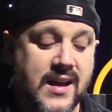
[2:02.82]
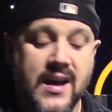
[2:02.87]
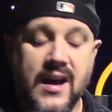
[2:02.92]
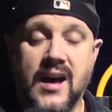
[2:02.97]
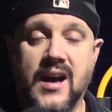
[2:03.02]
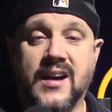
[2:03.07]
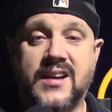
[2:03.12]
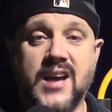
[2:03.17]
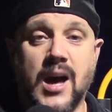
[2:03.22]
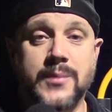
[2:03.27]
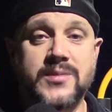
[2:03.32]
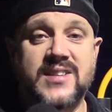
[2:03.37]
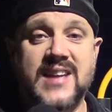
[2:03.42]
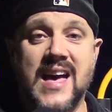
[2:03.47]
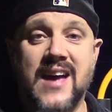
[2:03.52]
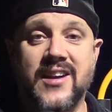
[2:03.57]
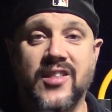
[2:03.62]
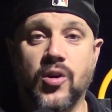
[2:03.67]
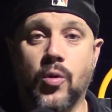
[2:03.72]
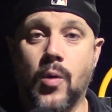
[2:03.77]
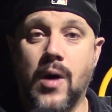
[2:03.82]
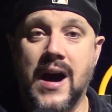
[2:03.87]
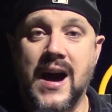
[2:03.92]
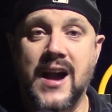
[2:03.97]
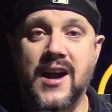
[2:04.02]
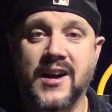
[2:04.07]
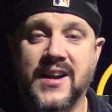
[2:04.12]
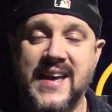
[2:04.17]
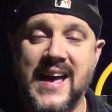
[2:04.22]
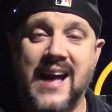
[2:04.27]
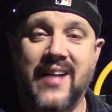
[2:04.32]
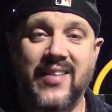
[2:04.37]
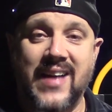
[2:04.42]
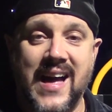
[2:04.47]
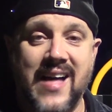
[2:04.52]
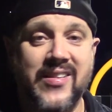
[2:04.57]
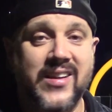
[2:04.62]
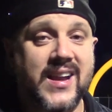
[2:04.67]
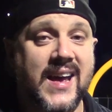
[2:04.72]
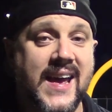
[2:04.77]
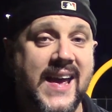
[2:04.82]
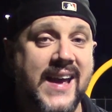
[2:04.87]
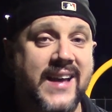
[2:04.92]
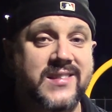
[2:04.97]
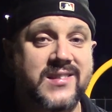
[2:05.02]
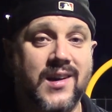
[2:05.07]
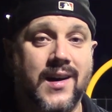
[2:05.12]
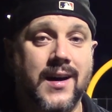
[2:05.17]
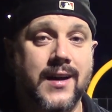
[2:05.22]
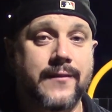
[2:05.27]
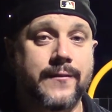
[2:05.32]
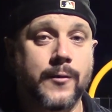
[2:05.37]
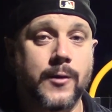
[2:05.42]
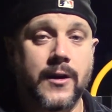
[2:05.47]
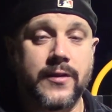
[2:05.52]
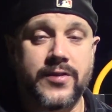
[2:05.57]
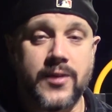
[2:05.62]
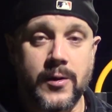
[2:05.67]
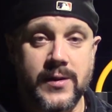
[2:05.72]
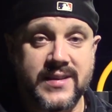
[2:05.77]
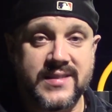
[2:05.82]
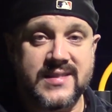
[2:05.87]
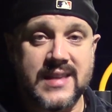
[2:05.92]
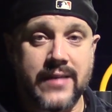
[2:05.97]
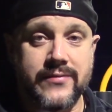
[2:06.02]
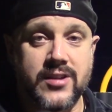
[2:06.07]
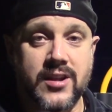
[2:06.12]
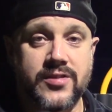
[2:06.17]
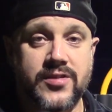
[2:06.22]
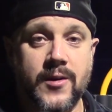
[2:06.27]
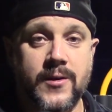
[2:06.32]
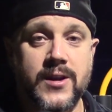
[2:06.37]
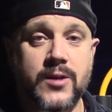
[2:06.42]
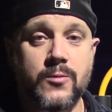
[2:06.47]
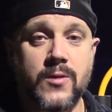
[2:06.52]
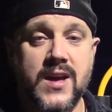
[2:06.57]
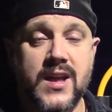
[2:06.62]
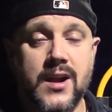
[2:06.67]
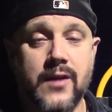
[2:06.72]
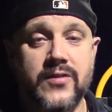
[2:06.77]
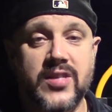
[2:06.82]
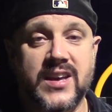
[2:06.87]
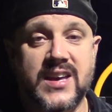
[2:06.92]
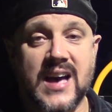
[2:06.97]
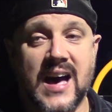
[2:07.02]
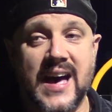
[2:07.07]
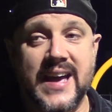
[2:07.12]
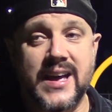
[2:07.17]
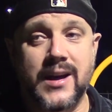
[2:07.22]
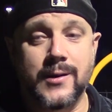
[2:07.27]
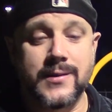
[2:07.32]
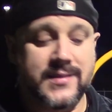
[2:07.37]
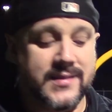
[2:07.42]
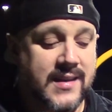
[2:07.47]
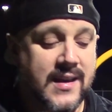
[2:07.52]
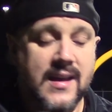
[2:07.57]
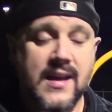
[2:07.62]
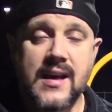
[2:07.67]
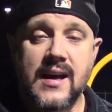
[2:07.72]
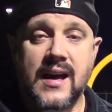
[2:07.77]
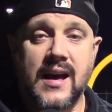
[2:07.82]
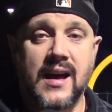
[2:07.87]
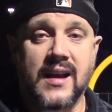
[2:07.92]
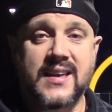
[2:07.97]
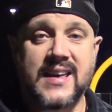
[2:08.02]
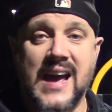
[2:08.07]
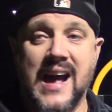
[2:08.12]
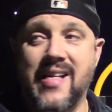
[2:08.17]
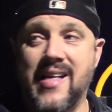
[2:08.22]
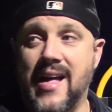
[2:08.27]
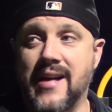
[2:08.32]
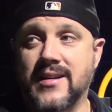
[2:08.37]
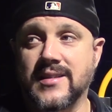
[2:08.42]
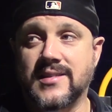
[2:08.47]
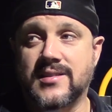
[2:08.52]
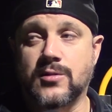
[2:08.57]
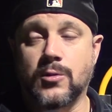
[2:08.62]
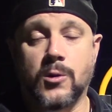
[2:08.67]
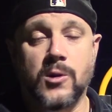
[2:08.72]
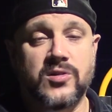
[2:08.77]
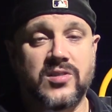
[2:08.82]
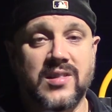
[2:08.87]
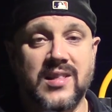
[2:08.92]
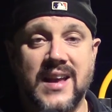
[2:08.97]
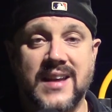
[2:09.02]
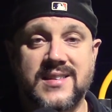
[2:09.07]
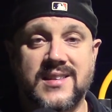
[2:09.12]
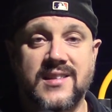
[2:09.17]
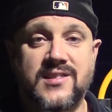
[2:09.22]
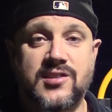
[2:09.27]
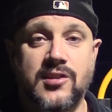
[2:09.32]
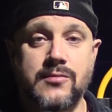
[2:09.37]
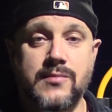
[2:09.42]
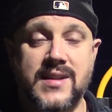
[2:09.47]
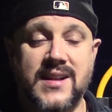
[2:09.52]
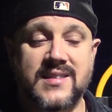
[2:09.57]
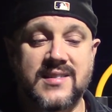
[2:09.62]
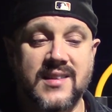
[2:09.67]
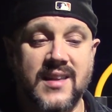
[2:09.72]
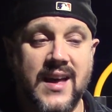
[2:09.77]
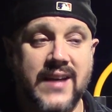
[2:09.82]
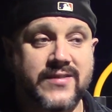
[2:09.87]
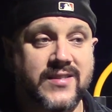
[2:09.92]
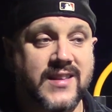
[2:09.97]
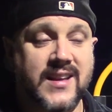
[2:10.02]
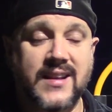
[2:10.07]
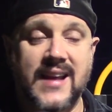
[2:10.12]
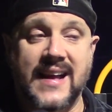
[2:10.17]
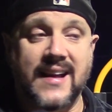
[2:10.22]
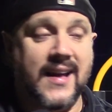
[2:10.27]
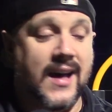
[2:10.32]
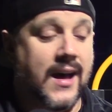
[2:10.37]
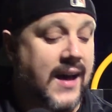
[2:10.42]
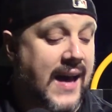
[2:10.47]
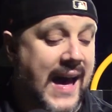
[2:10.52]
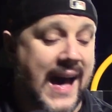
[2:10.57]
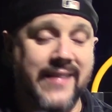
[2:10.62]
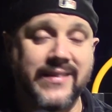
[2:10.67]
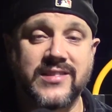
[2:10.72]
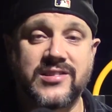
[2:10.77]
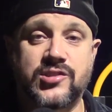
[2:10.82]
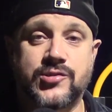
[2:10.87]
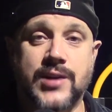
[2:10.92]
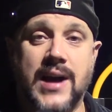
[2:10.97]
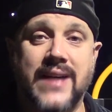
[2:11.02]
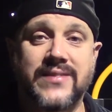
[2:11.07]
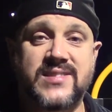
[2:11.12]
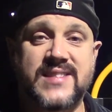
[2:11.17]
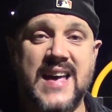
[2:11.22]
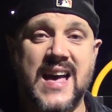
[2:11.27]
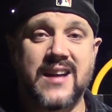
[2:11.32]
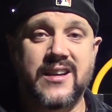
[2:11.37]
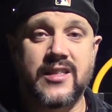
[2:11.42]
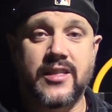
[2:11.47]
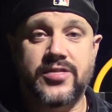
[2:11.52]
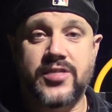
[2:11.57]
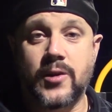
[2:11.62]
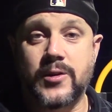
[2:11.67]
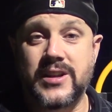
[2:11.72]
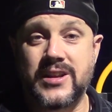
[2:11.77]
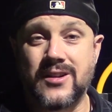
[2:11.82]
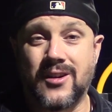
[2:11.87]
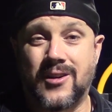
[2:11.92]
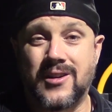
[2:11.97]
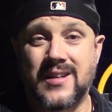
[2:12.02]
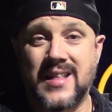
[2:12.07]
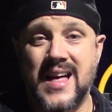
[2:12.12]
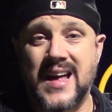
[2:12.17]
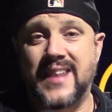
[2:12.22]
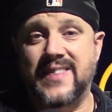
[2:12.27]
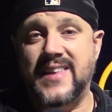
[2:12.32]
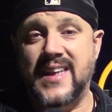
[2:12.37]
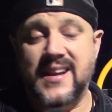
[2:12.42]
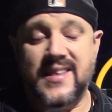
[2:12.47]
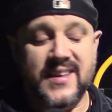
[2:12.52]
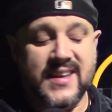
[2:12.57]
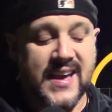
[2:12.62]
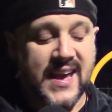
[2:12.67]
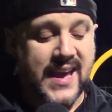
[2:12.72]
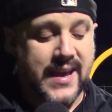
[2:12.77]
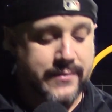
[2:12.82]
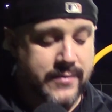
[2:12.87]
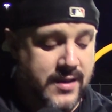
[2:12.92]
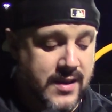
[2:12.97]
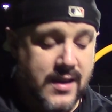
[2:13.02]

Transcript: uh, comes down to the wire. Calallen hangs on for a 37 to 30 win over the Coyotes. Uh, Calallen scores with less than two minutes left, and then uh, Alice drives down to the 30 yard line at the end of the game